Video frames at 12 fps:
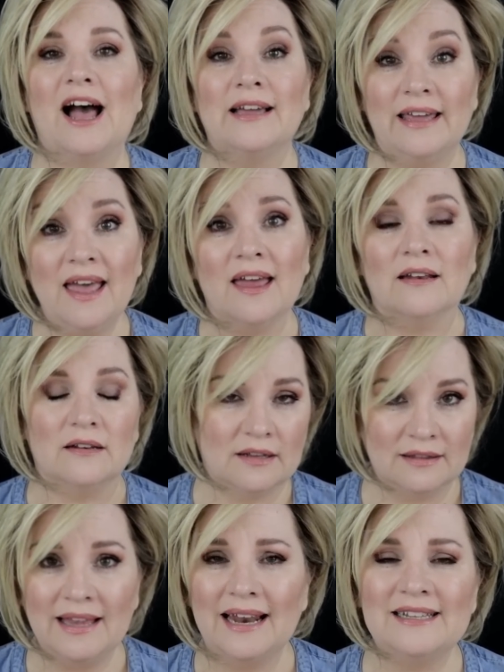again,
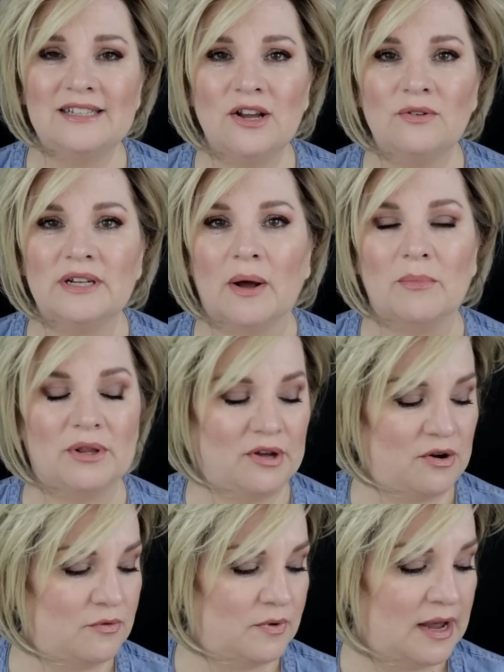let us know down
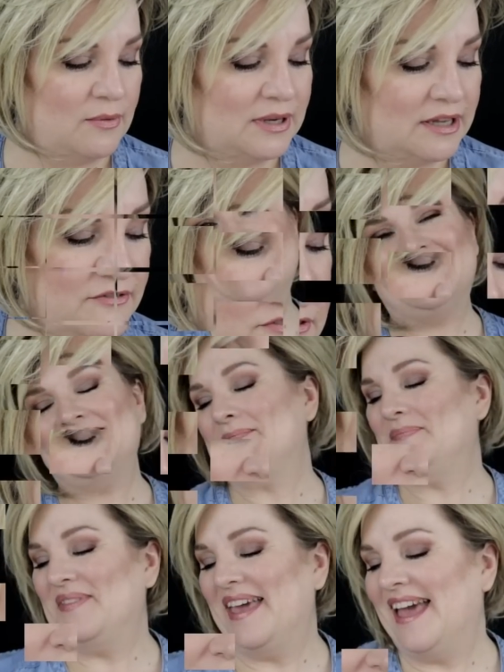below. I would love to
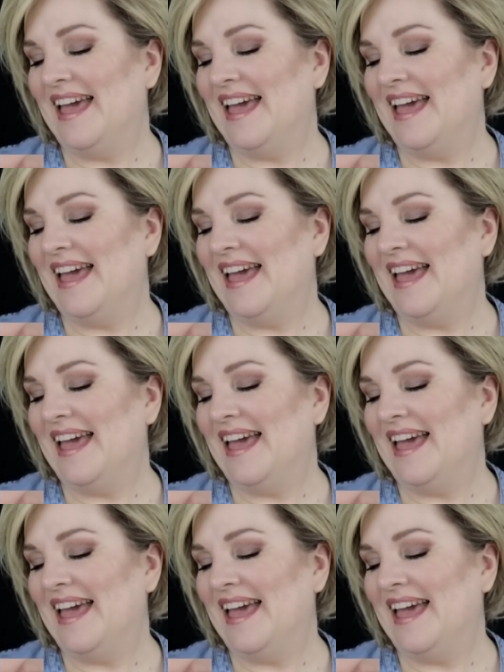know.